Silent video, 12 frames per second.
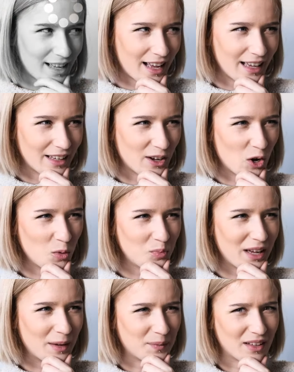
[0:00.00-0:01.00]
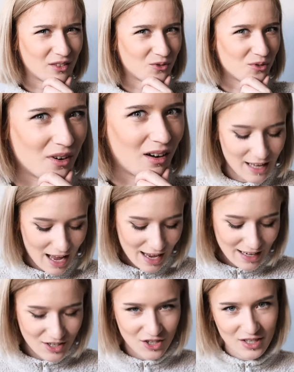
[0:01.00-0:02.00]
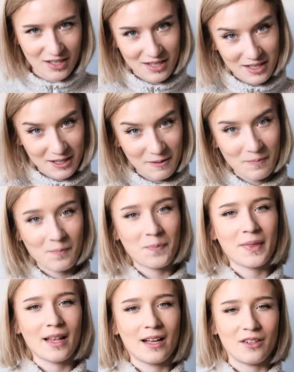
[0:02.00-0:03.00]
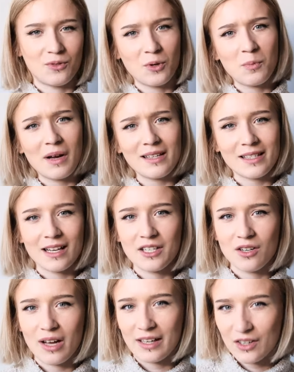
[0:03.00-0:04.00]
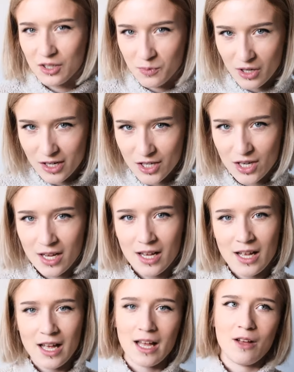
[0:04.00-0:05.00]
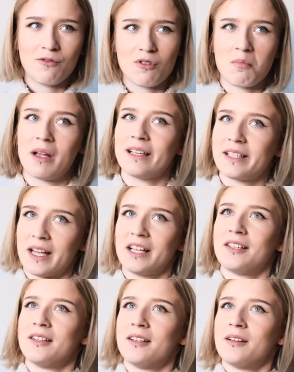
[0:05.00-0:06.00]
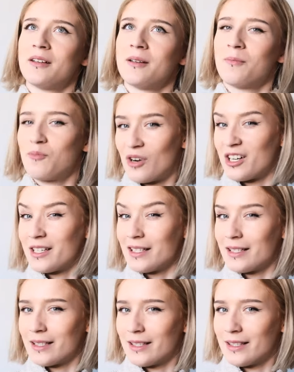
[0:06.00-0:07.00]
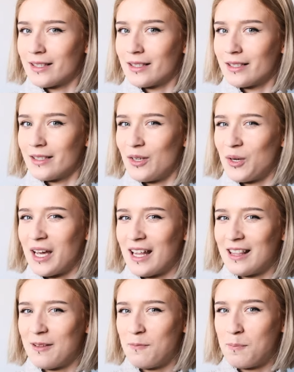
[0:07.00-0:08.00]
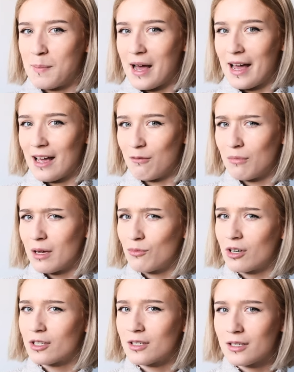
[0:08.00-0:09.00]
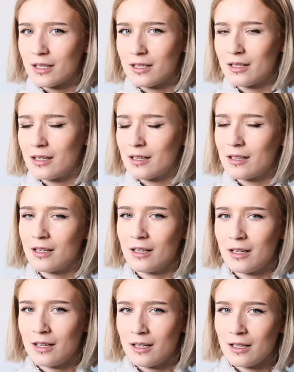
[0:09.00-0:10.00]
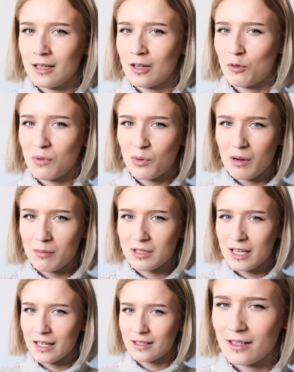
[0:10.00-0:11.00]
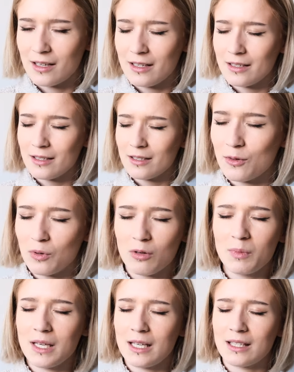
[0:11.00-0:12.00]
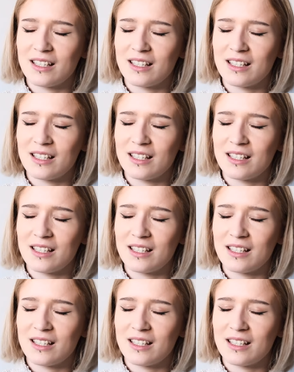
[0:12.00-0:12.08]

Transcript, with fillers: I hope I'm not wrong. I just took my sketchy line art brush from my sketchy brush set. You can buy my brushes in the on my website. The link will be in